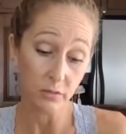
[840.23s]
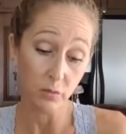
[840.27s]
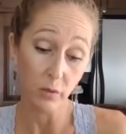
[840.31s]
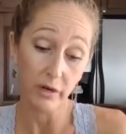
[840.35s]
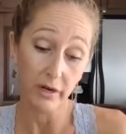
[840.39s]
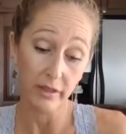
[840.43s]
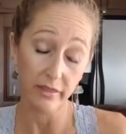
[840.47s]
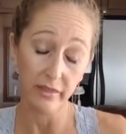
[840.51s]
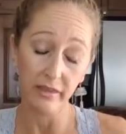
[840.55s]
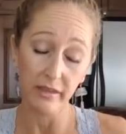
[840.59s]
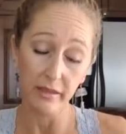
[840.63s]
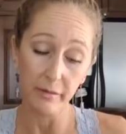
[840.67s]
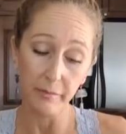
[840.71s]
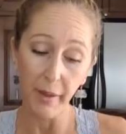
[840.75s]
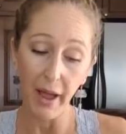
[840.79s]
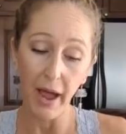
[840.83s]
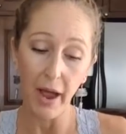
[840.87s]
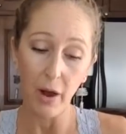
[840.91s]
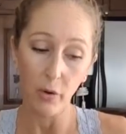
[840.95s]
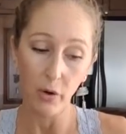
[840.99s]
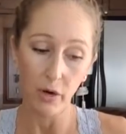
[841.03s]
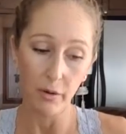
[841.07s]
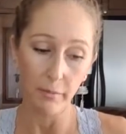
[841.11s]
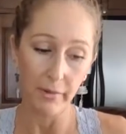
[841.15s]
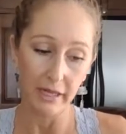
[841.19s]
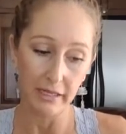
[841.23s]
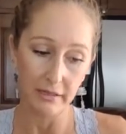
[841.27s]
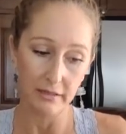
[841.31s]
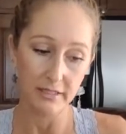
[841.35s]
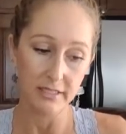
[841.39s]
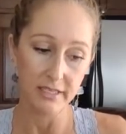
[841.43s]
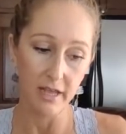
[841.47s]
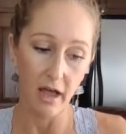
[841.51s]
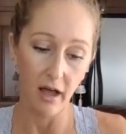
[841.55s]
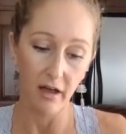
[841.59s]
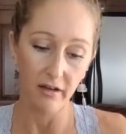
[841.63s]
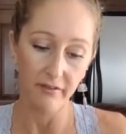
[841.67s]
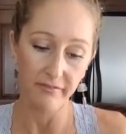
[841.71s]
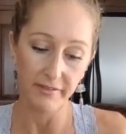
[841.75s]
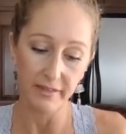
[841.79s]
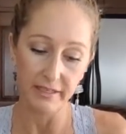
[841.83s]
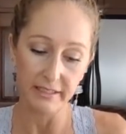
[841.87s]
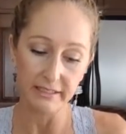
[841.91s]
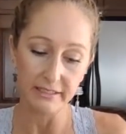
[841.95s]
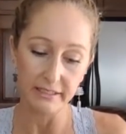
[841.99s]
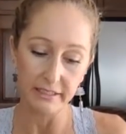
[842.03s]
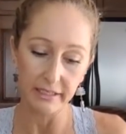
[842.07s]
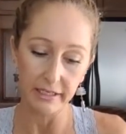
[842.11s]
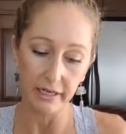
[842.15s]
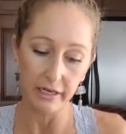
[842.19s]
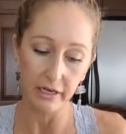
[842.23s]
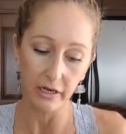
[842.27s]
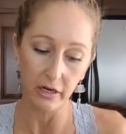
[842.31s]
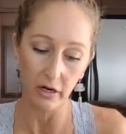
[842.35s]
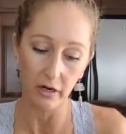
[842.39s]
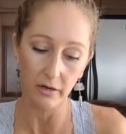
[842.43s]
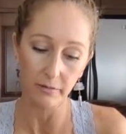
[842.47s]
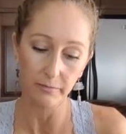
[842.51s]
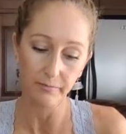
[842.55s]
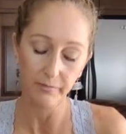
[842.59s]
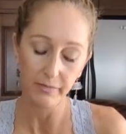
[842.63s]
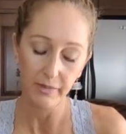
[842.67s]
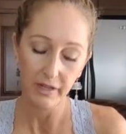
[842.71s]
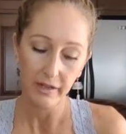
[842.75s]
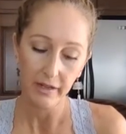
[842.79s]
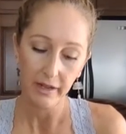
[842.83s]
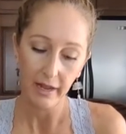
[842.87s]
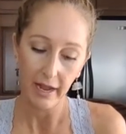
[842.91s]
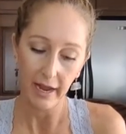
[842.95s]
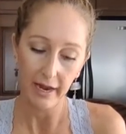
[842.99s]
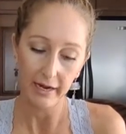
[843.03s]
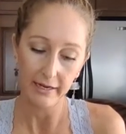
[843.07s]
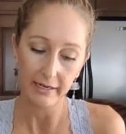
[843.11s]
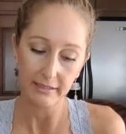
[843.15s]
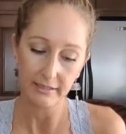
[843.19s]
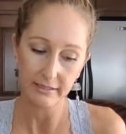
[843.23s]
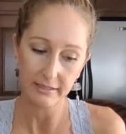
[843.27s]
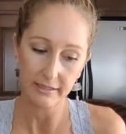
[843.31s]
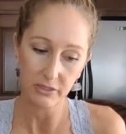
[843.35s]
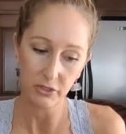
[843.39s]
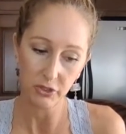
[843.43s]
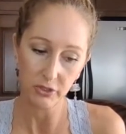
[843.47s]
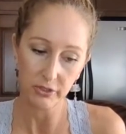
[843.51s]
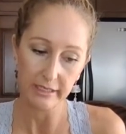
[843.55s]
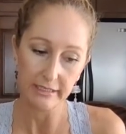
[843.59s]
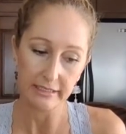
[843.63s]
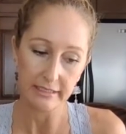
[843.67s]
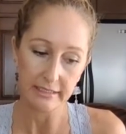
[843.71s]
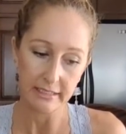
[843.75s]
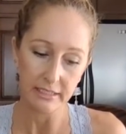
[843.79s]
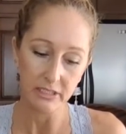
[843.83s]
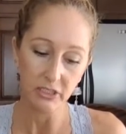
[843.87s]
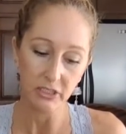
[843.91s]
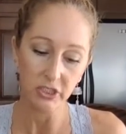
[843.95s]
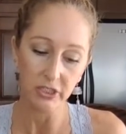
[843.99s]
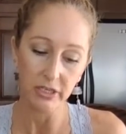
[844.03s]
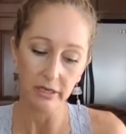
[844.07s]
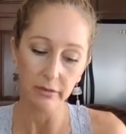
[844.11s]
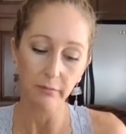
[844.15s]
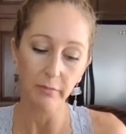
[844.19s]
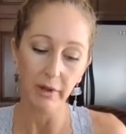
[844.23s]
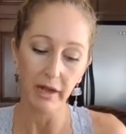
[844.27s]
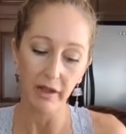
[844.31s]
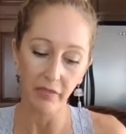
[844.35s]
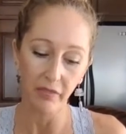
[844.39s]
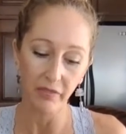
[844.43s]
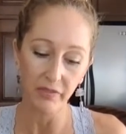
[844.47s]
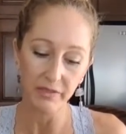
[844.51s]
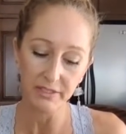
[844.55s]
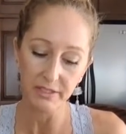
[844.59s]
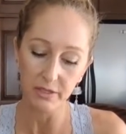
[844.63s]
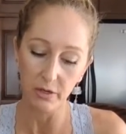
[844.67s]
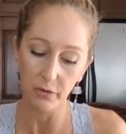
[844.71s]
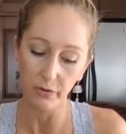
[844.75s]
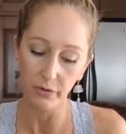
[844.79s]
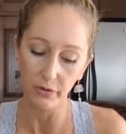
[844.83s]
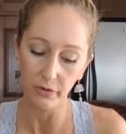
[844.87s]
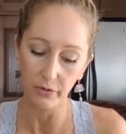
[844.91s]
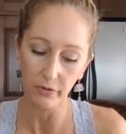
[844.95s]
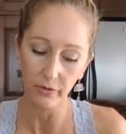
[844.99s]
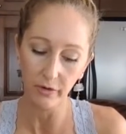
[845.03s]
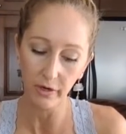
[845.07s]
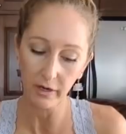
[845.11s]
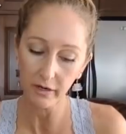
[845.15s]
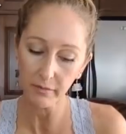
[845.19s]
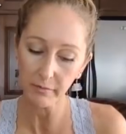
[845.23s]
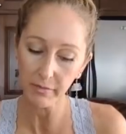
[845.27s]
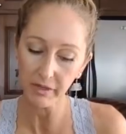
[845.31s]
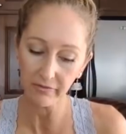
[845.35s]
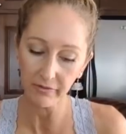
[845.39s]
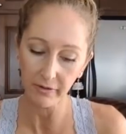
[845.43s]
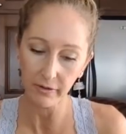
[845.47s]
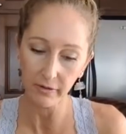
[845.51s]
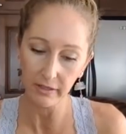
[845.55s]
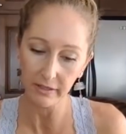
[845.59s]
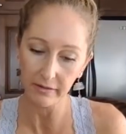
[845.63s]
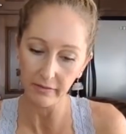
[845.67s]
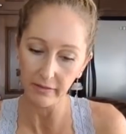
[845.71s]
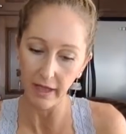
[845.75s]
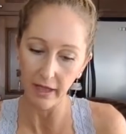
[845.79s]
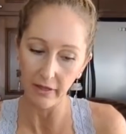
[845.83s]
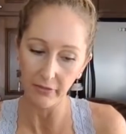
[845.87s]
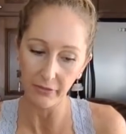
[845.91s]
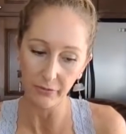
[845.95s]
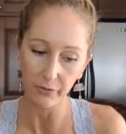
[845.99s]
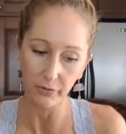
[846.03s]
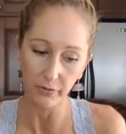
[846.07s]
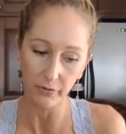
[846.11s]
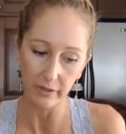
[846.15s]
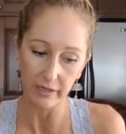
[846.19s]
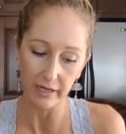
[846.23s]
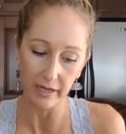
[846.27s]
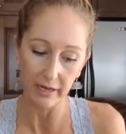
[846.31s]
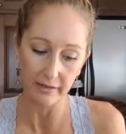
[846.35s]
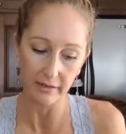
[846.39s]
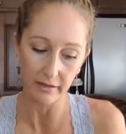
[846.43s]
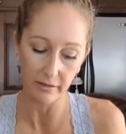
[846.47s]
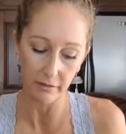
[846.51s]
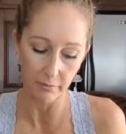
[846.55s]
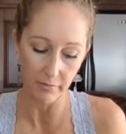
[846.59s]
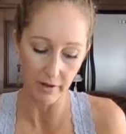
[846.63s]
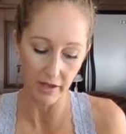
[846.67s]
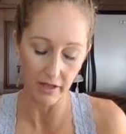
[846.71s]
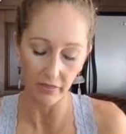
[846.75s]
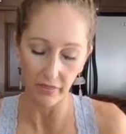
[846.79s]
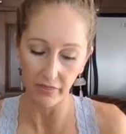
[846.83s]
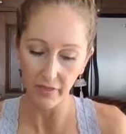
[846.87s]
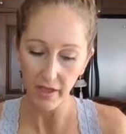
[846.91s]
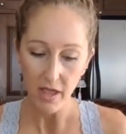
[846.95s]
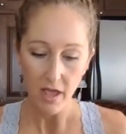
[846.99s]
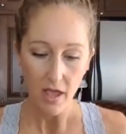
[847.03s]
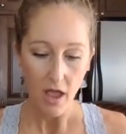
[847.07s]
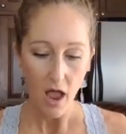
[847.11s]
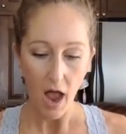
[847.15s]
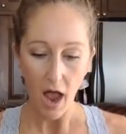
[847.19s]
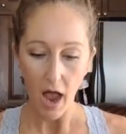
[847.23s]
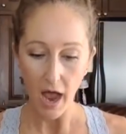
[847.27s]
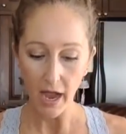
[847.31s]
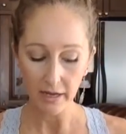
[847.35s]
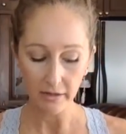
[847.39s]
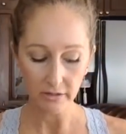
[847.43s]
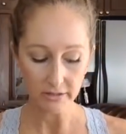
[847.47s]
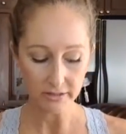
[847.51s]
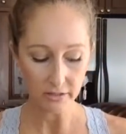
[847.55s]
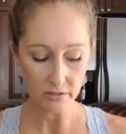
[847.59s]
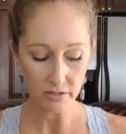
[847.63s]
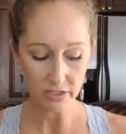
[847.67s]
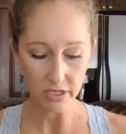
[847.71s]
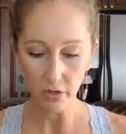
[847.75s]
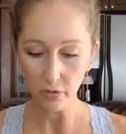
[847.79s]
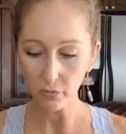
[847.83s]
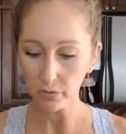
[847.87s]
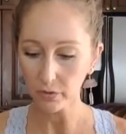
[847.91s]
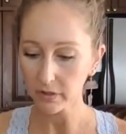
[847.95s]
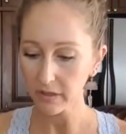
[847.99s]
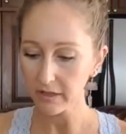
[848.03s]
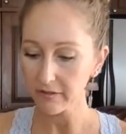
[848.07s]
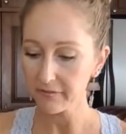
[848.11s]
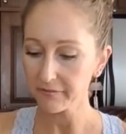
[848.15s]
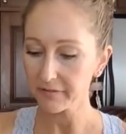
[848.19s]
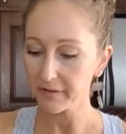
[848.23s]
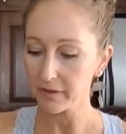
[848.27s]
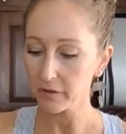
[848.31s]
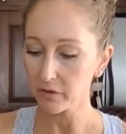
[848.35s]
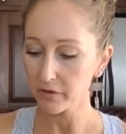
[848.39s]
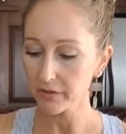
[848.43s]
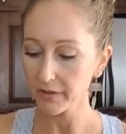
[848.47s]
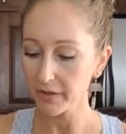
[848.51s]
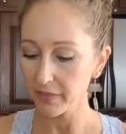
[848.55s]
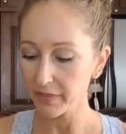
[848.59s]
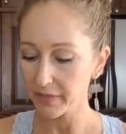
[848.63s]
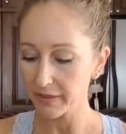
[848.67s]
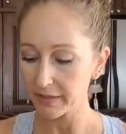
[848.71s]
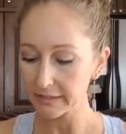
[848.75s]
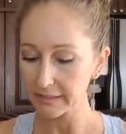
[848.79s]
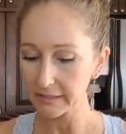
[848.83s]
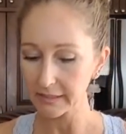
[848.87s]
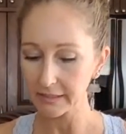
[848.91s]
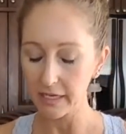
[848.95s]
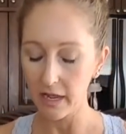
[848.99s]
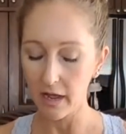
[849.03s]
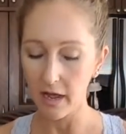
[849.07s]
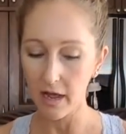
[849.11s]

one of the power months of this year, and it's the transition month, so you're going to be feeling that through the end of the month. I also don't really feel that this